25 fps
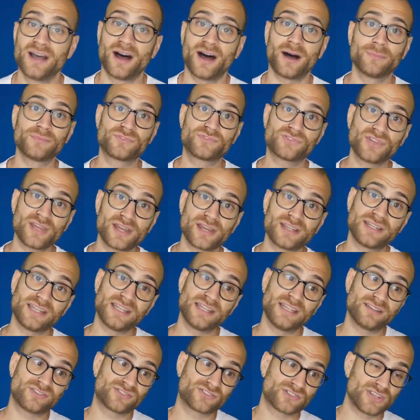I'm
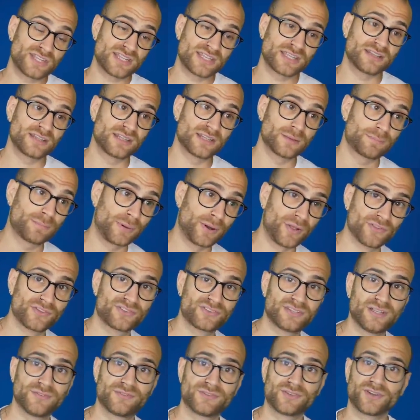certainly seeing the
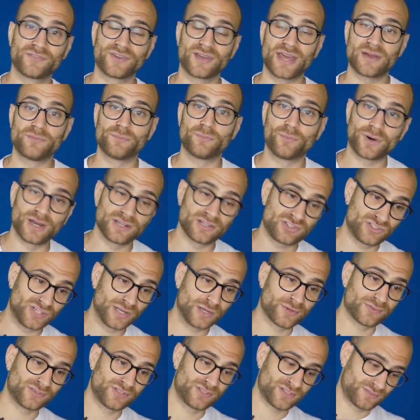positives of it and why
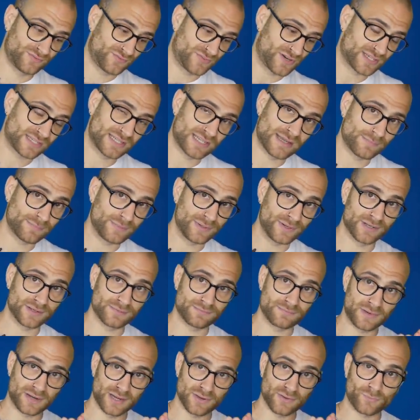Chelsea and Frank
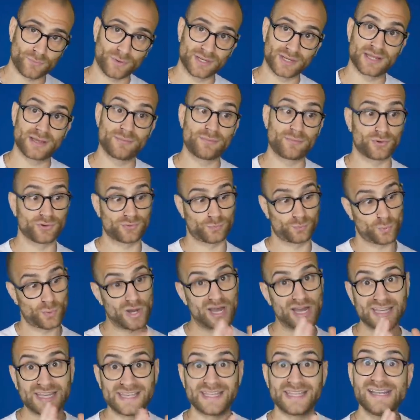Lampard might want him or
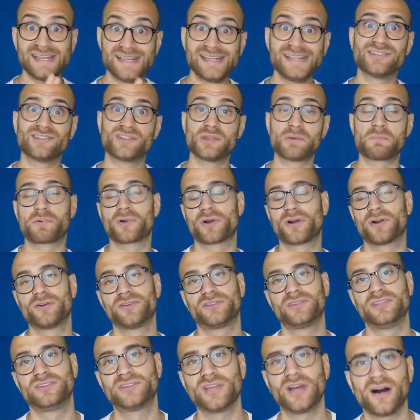why he is the
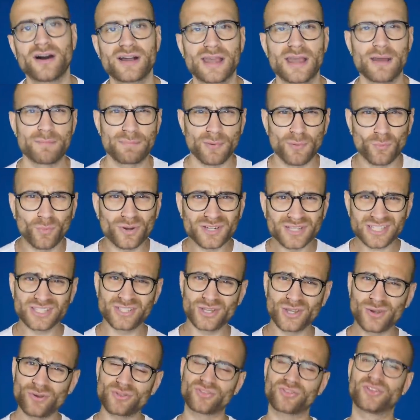priority target. But what do
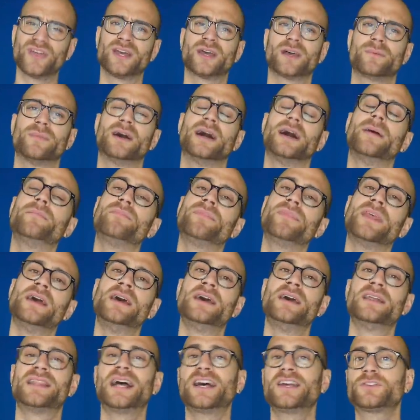you think, man?
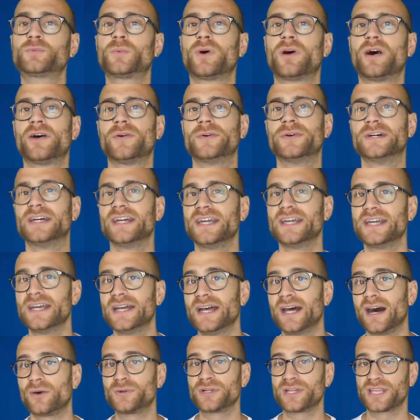That's why we're
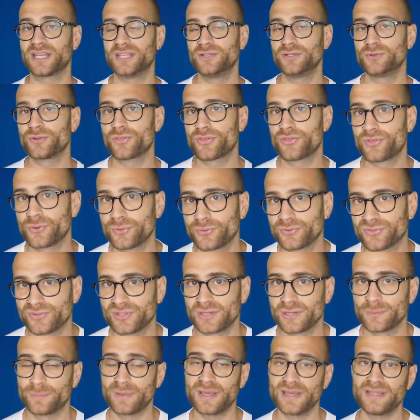here. I want to get your thoughts
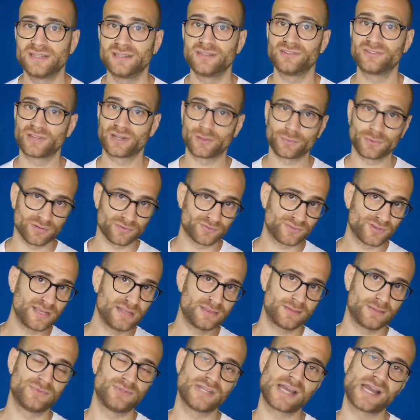and opinions and I want to
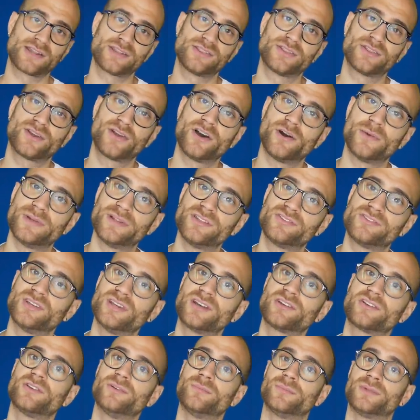read them down in the comments
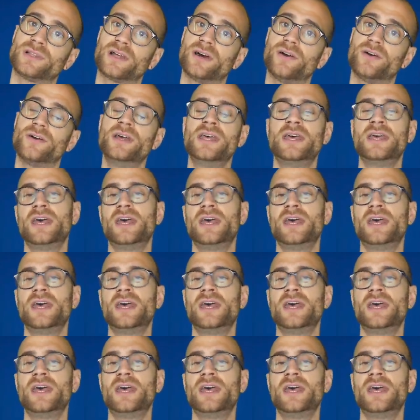section below.